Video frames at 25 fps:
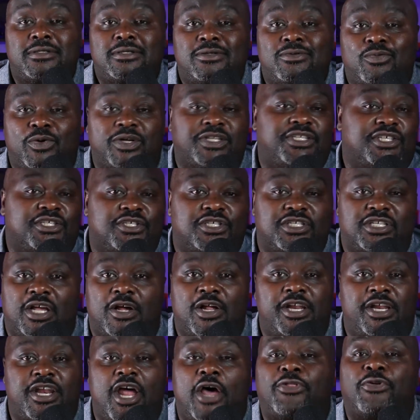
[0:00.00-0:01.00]
which is
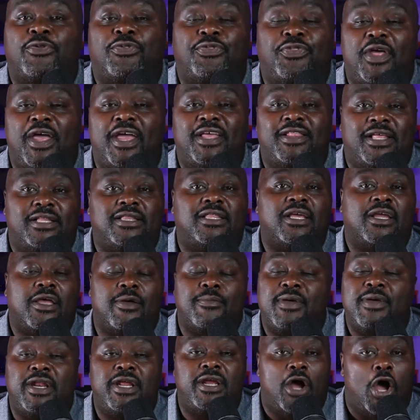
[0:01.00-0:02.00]
another thing that the
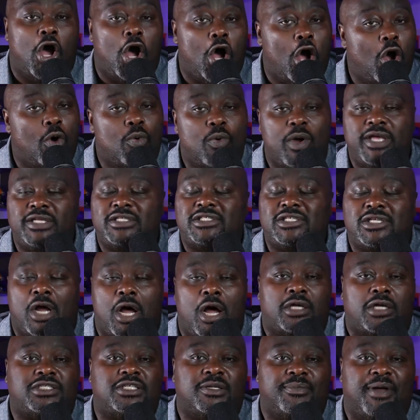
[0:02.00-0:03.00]
committee always
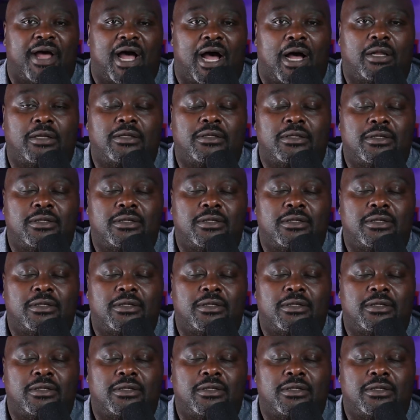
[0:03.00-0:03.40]
talks about.